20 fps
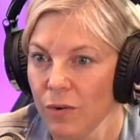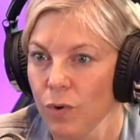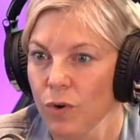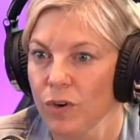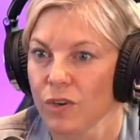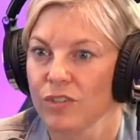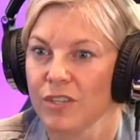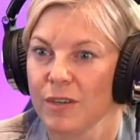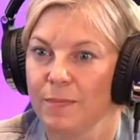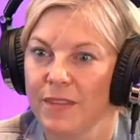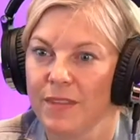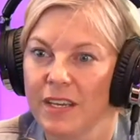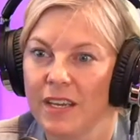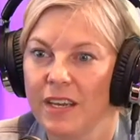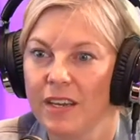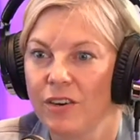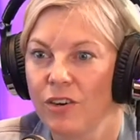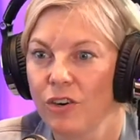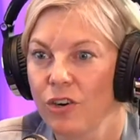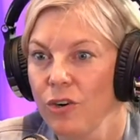order something
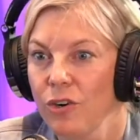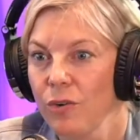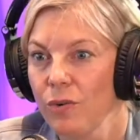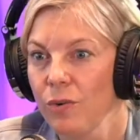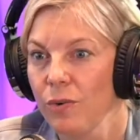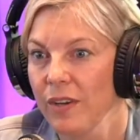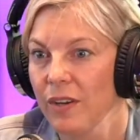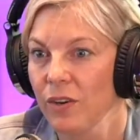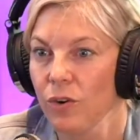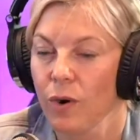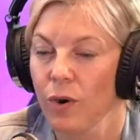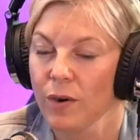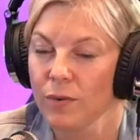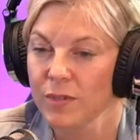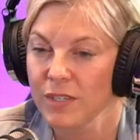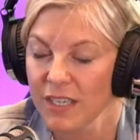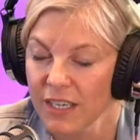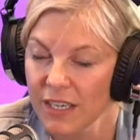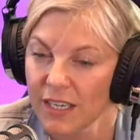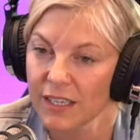in or go
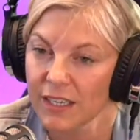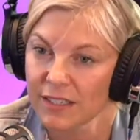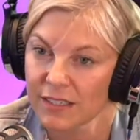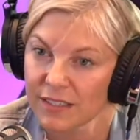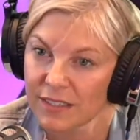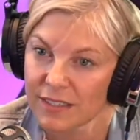out to eat.